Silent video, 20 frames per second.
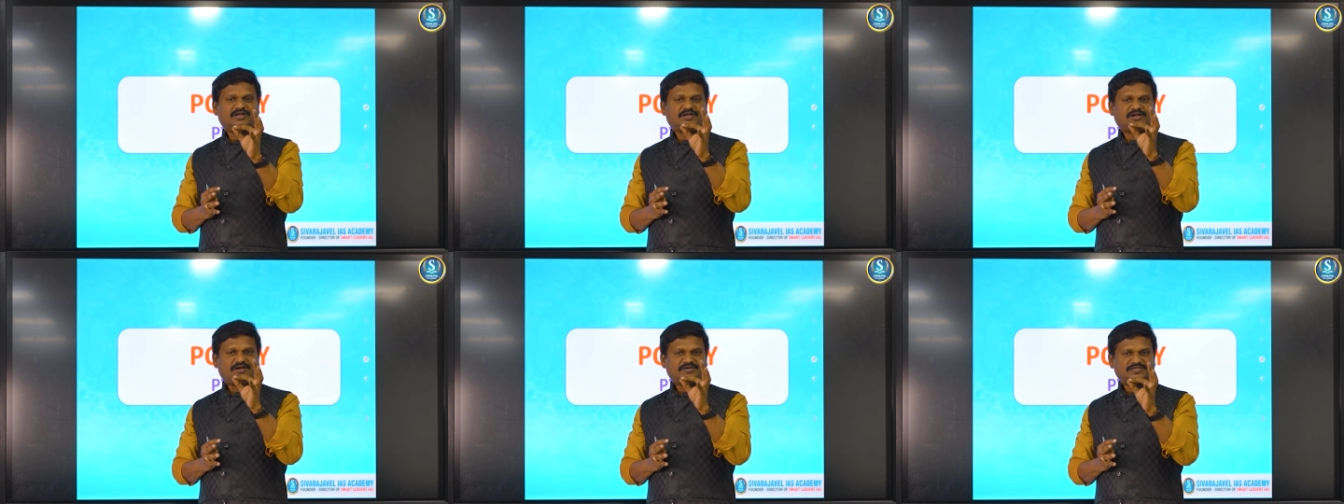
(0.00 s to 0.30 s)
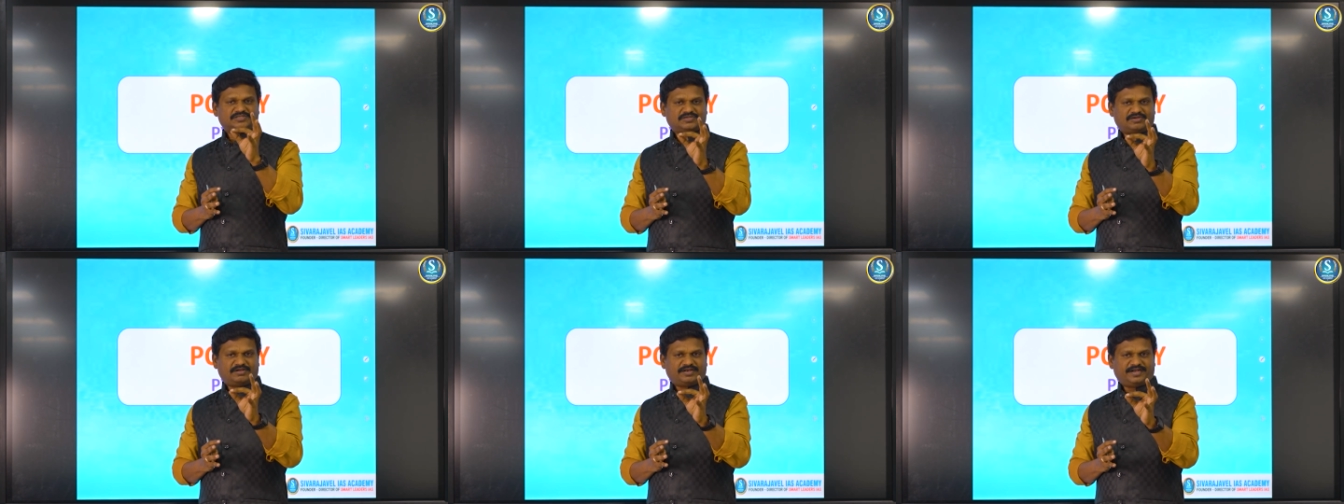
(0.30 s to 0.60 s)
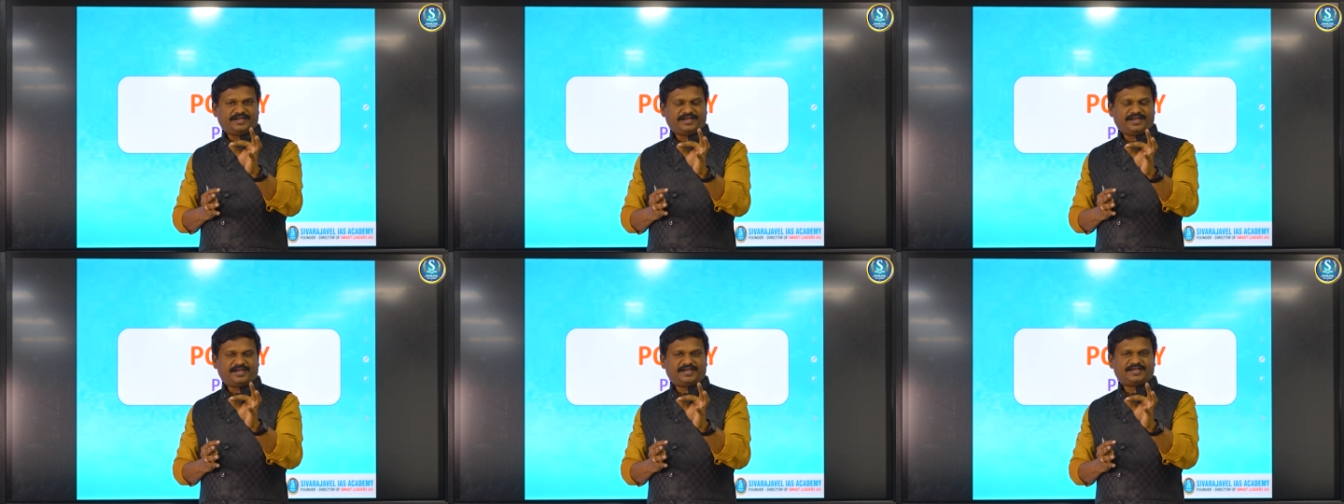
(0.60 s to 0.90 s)

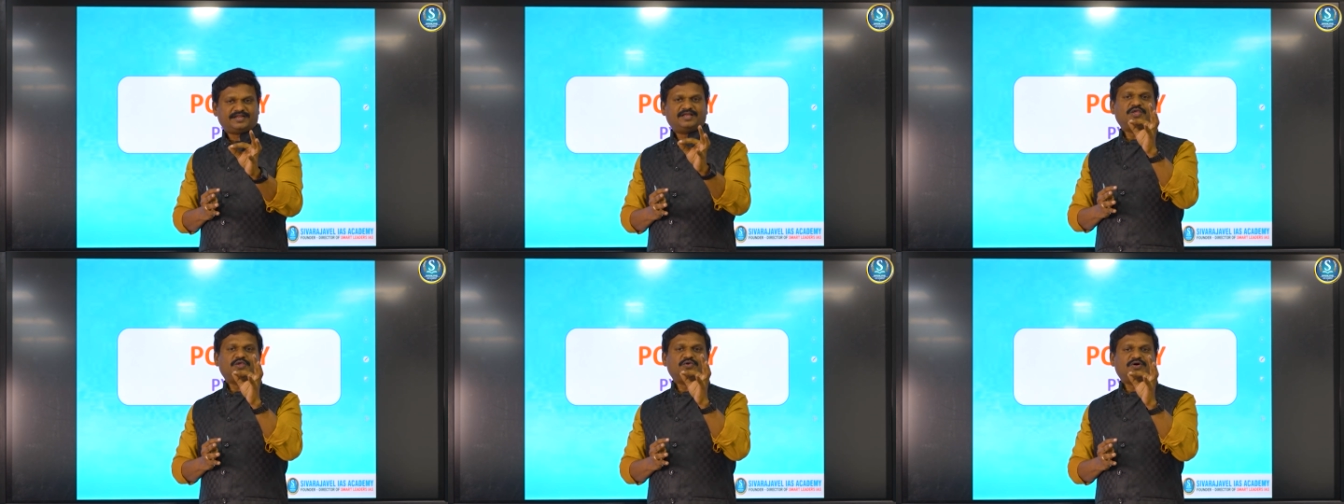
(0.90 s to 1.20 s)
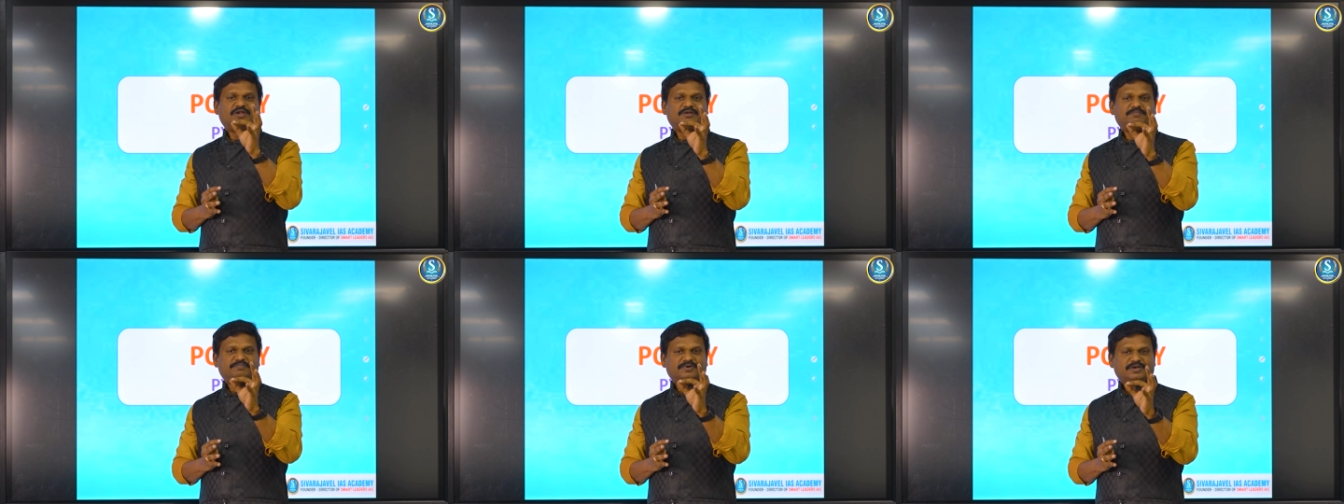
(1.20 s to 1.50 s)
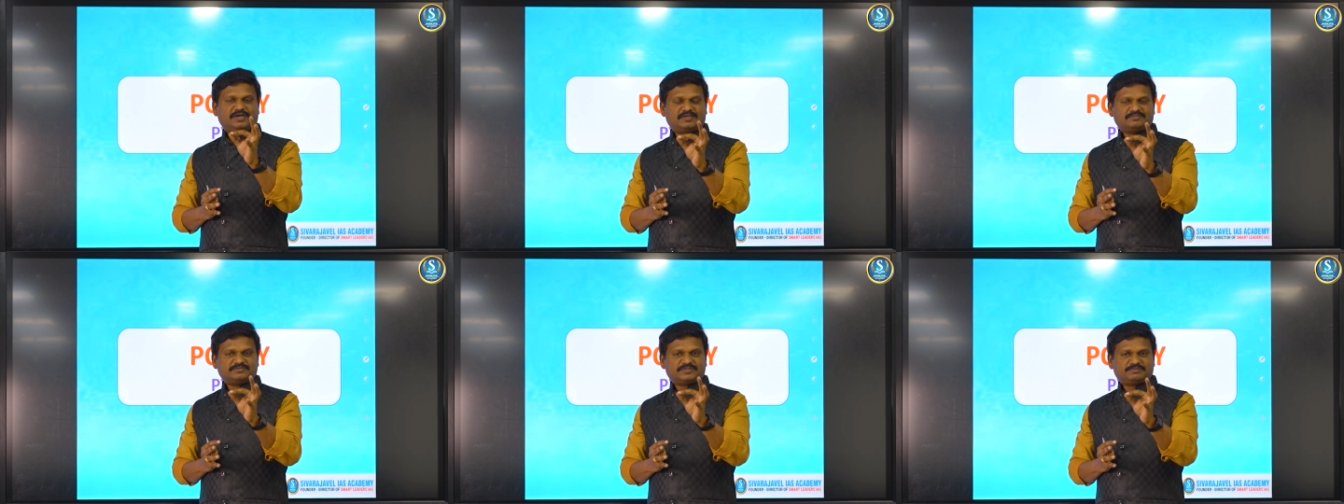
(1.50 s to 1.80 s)
consolidate your
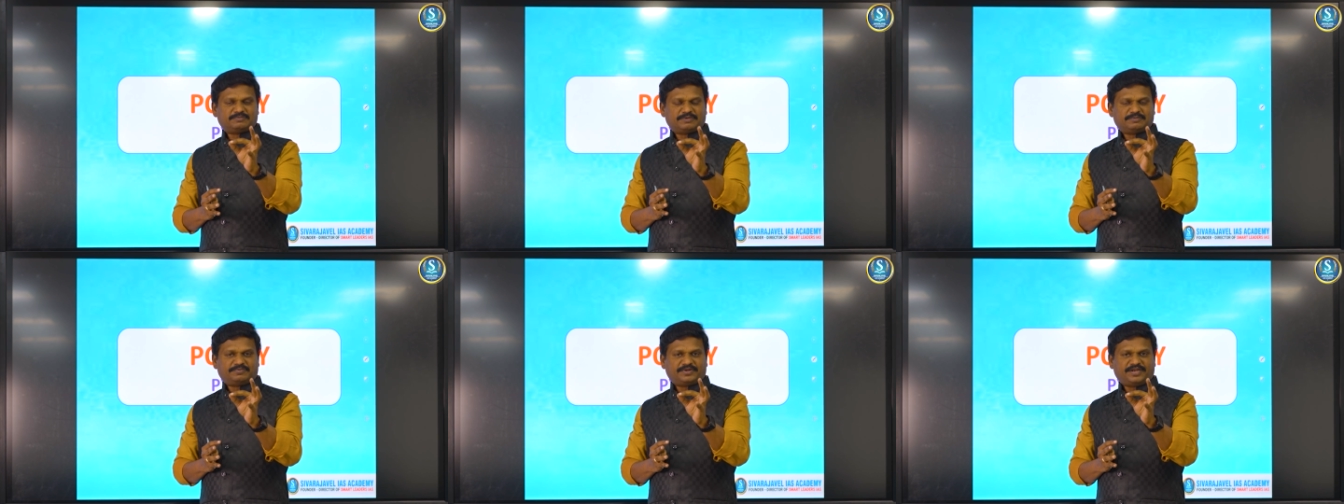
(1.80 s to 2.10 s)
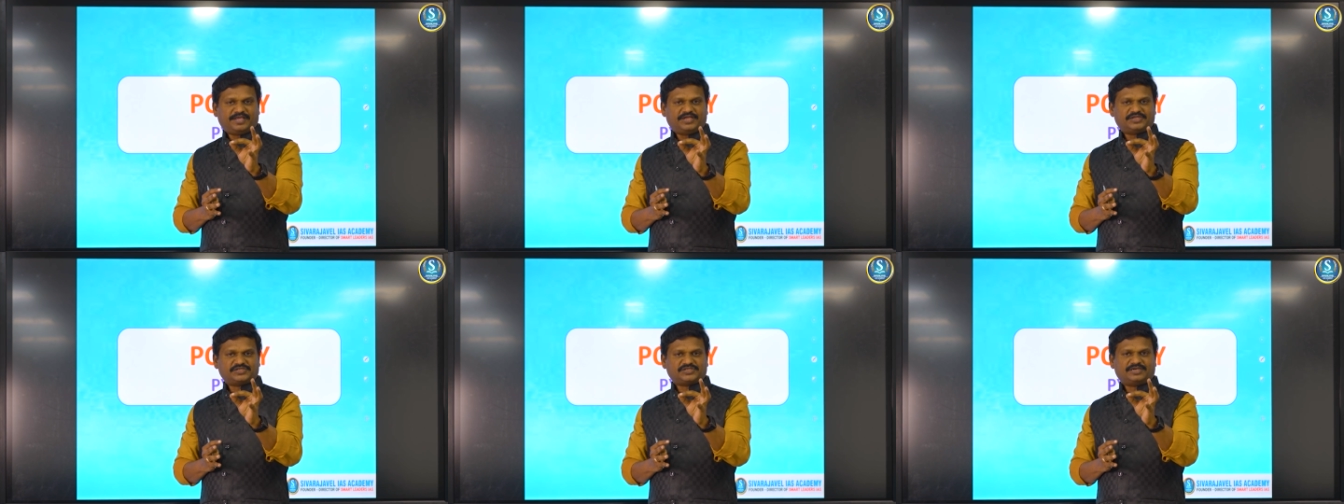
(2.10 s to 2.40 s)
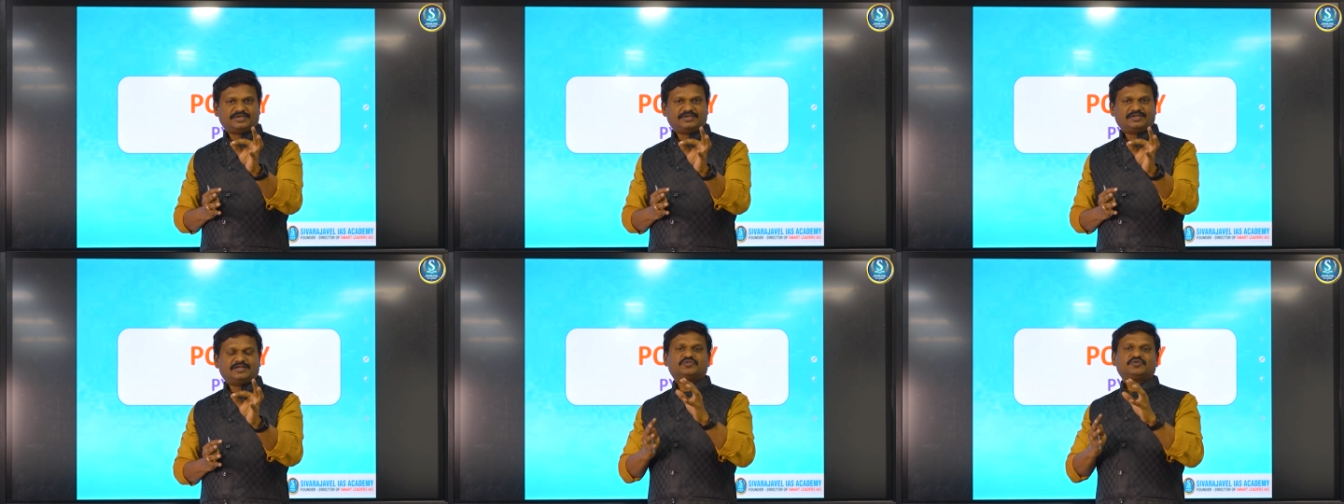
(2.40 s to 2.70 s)
prelims
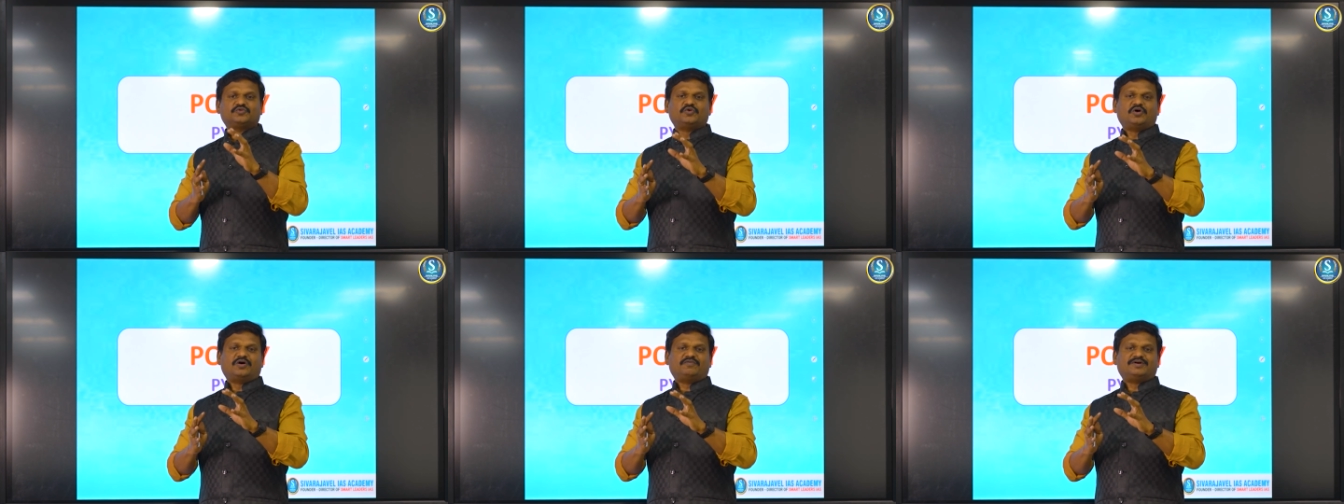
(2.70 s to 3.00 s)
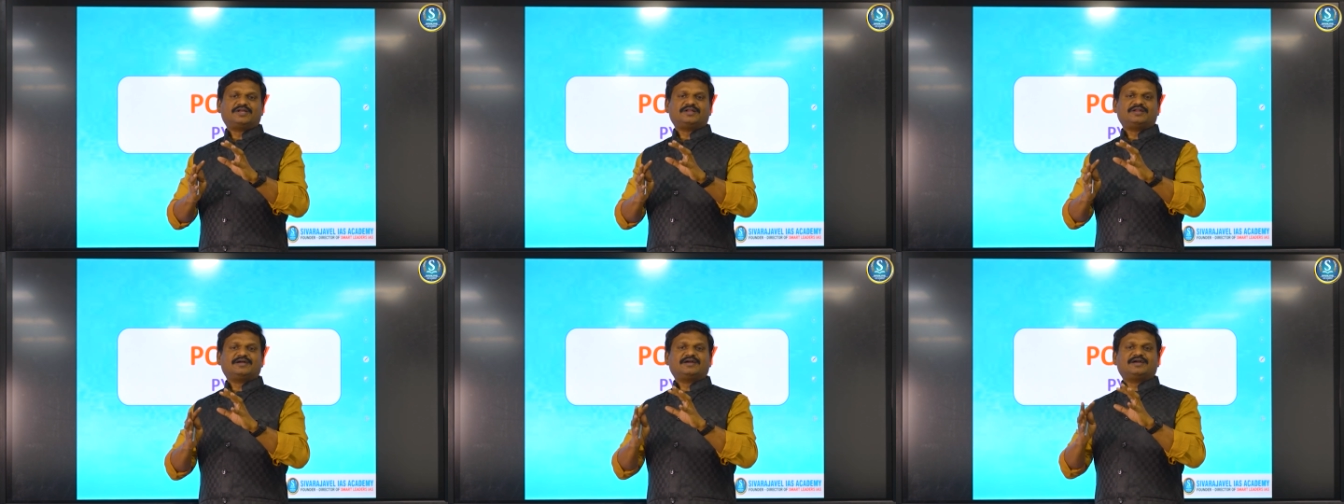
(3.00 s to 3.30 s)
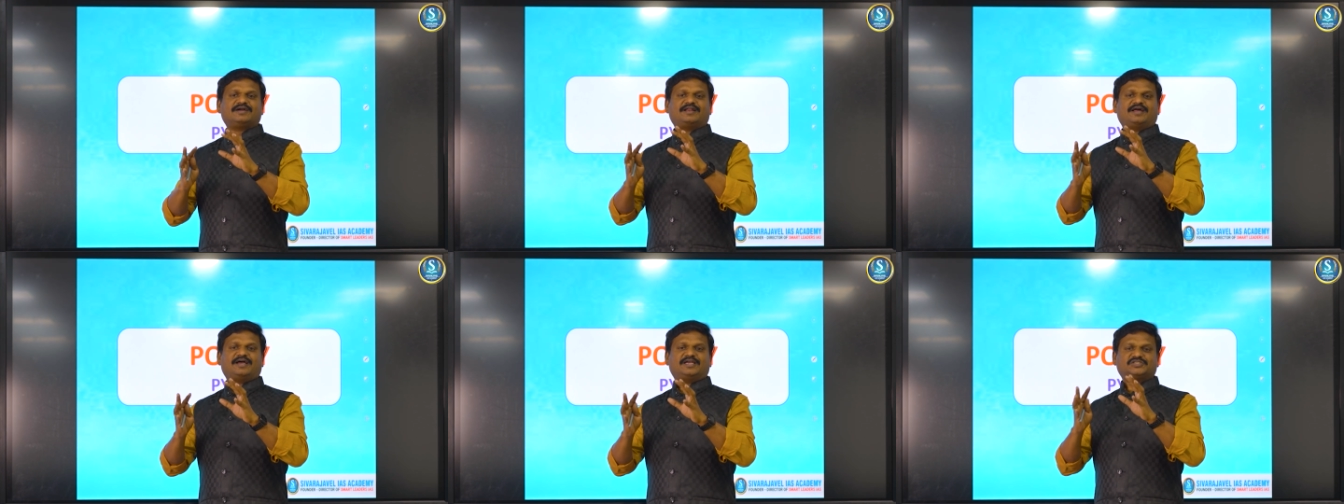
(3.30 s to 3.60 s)
preparation through our
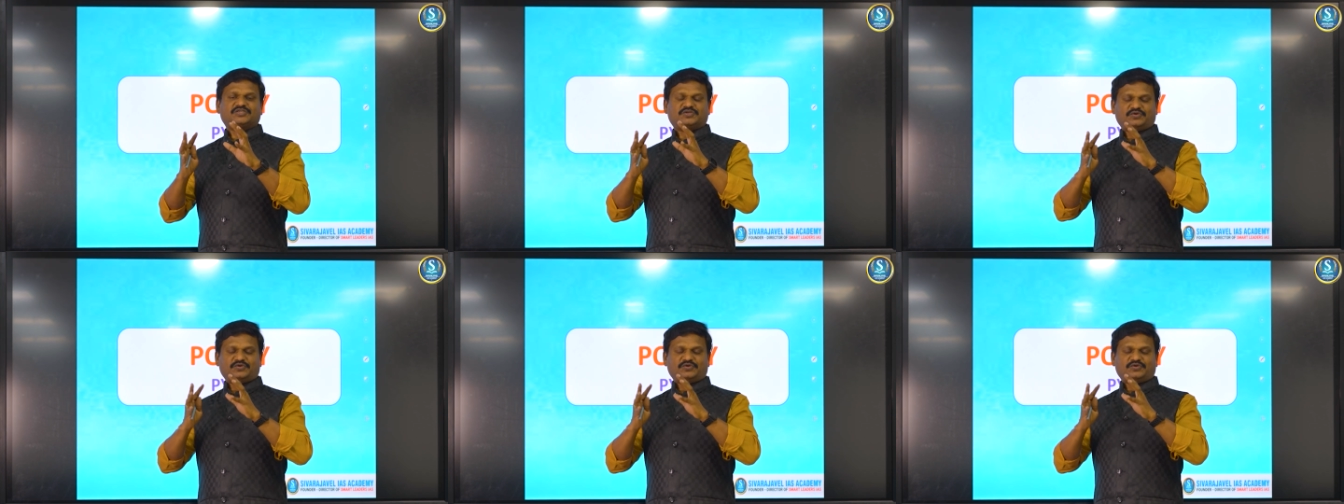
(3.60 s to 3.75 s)
crash